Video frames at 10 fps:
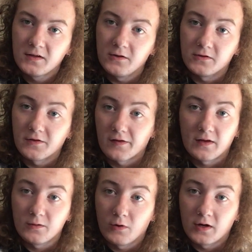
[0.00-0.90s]
you can just
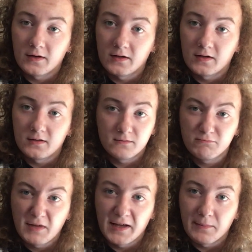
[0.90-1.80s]
say you want
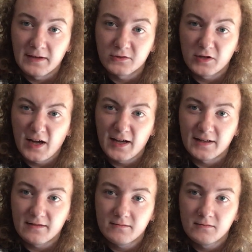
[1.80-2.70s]
A major
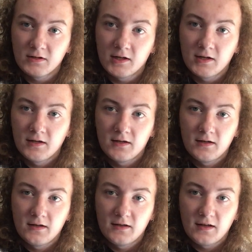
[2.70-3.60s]
9.
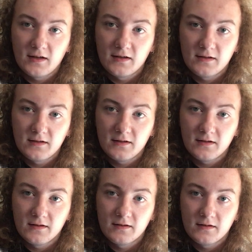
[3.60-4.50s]

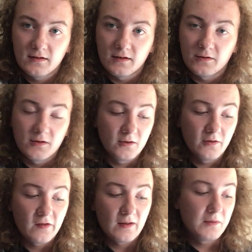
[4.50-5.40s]
Now you can do
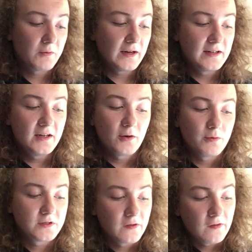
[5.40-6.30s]
the same thing right here,
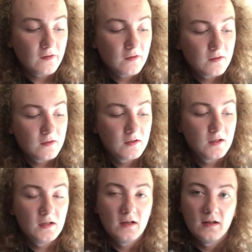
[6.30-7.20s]
which is
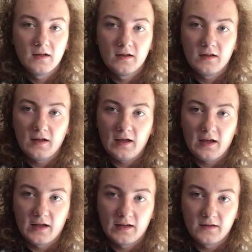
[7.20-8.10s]

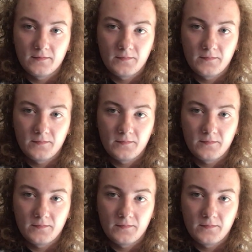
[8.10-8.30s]
A,